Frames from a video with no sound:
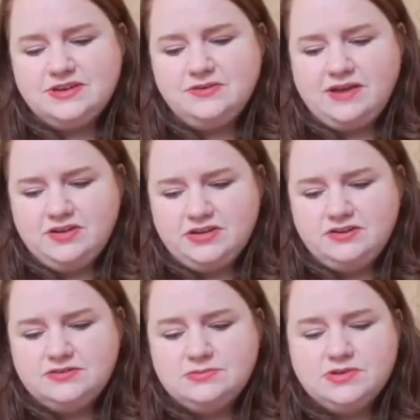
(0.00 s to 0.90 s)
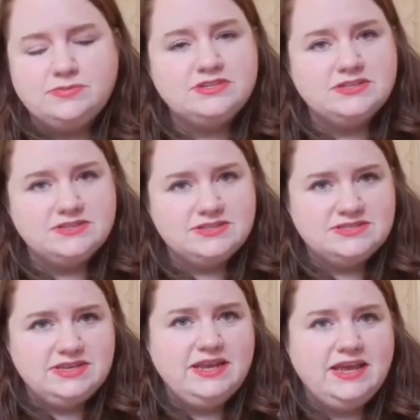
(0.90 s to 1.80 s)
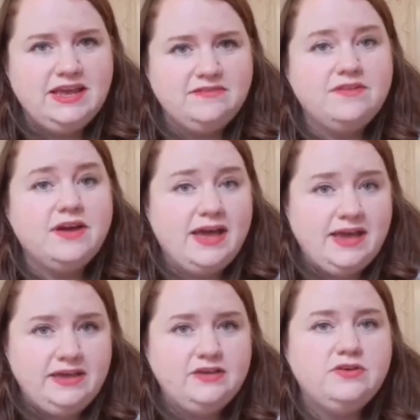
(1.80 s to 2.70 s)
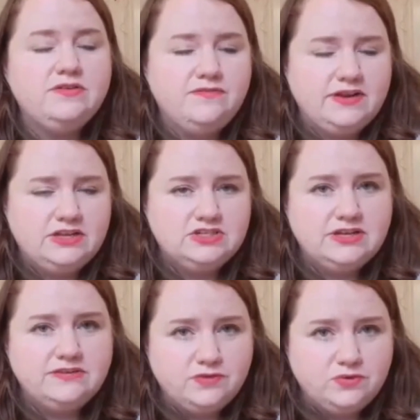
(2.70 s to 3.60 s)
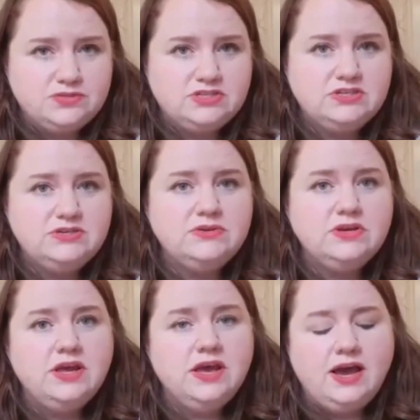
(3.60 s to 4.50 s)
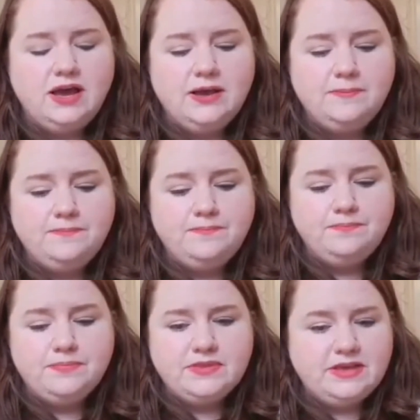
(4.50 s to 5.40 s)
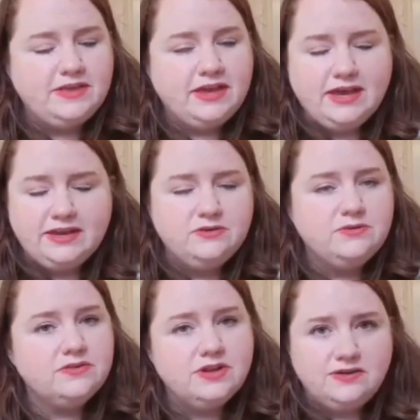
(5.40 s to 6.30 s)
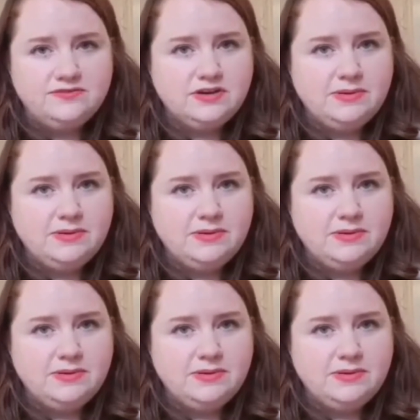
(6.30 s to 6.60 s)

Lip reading: So have a look at your subscriptions and see if A, you can financially afford to get the annual or the